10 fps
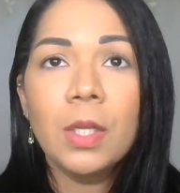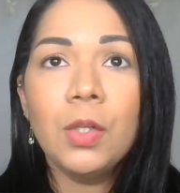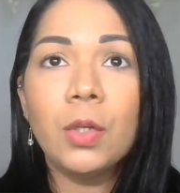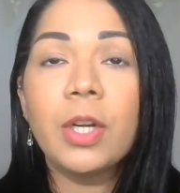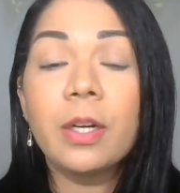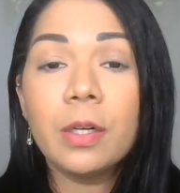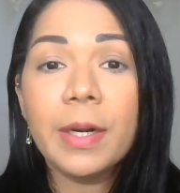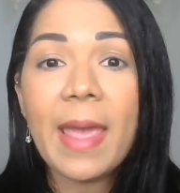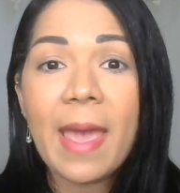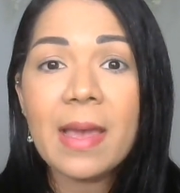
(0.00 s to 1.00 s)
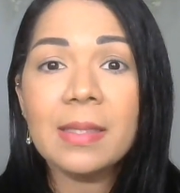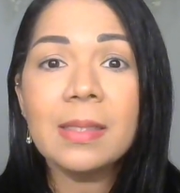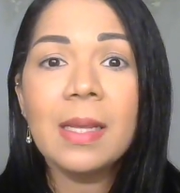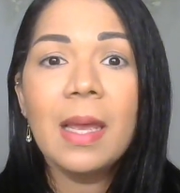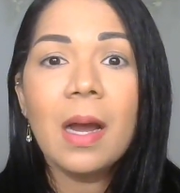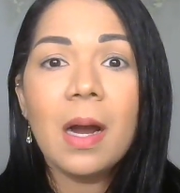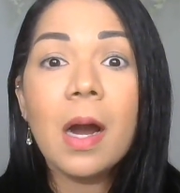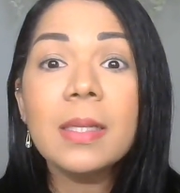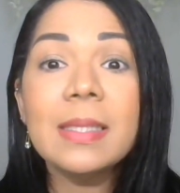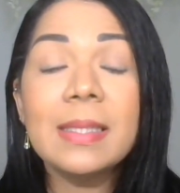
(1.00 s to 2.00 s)
your car has
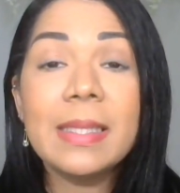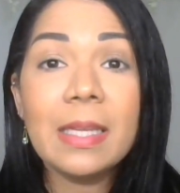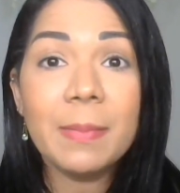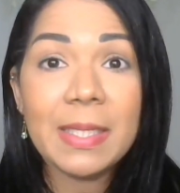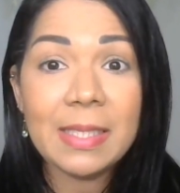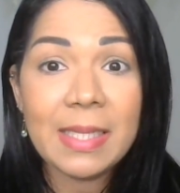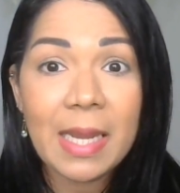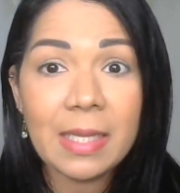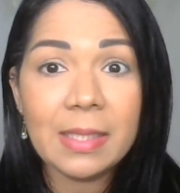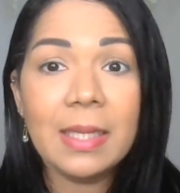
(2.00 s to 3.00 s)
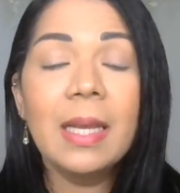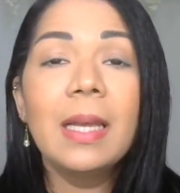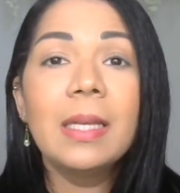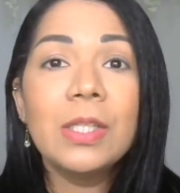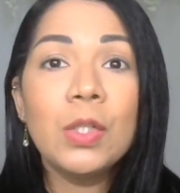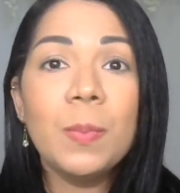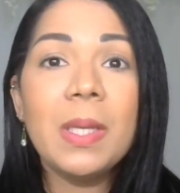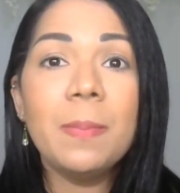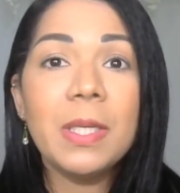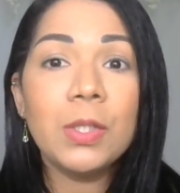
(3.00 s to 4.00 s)
on the statement date to
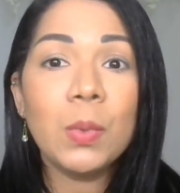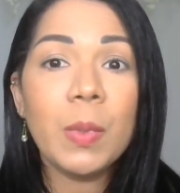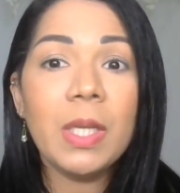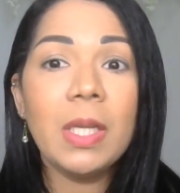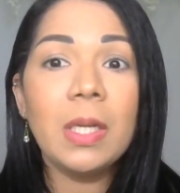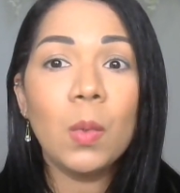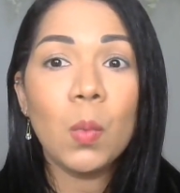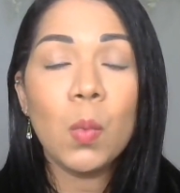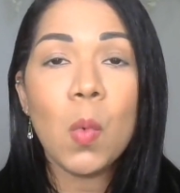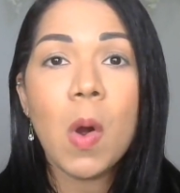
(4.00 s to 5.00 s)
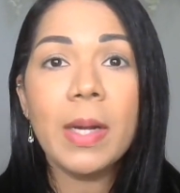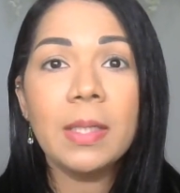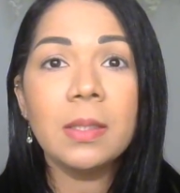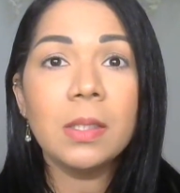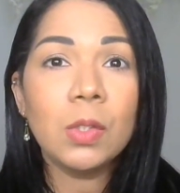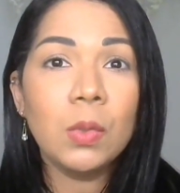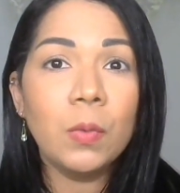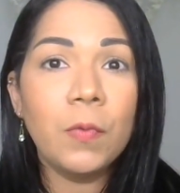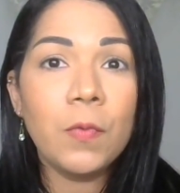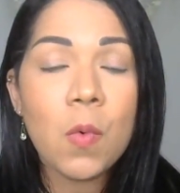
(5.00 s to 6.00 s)
be between 1
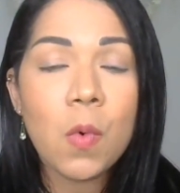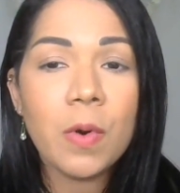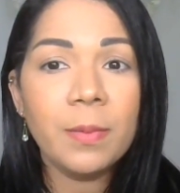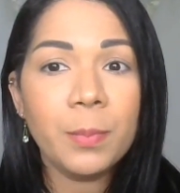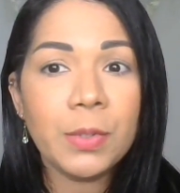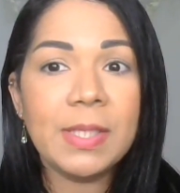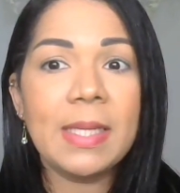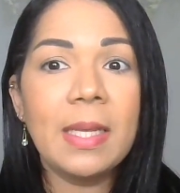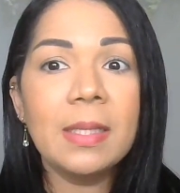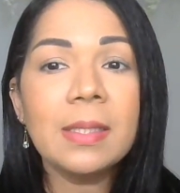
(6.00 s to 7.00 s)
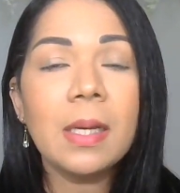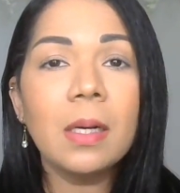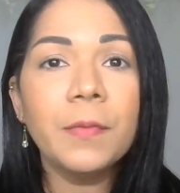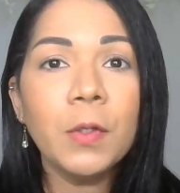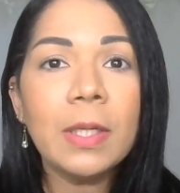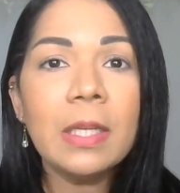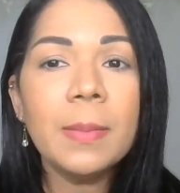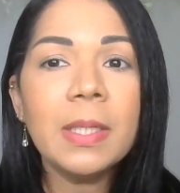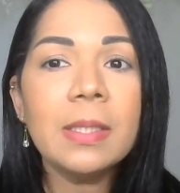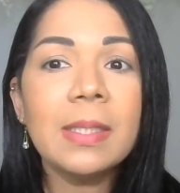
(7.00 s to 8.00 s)
to 4% of your
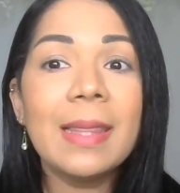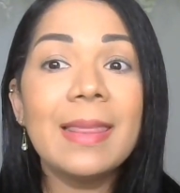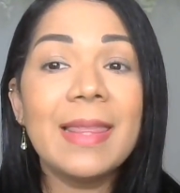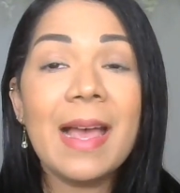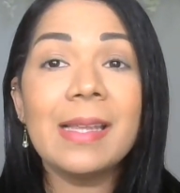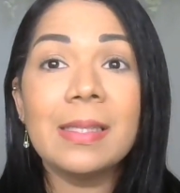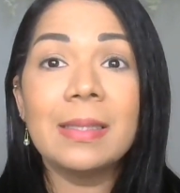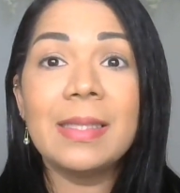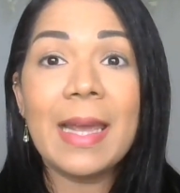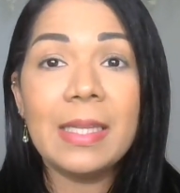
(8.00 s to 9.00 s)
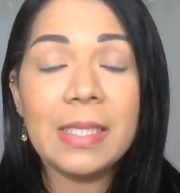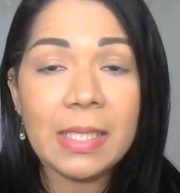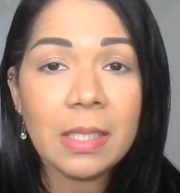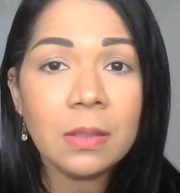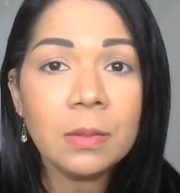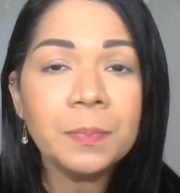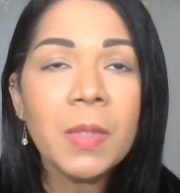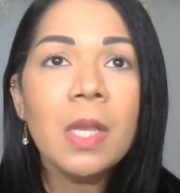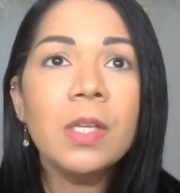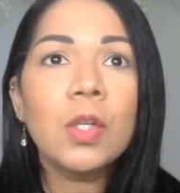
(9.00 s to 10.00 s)
limit. That's the ideal.
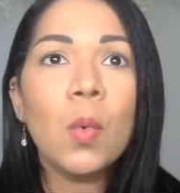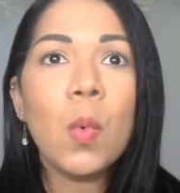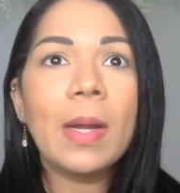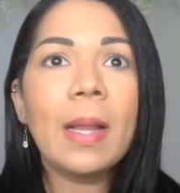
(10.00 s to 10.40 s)
So what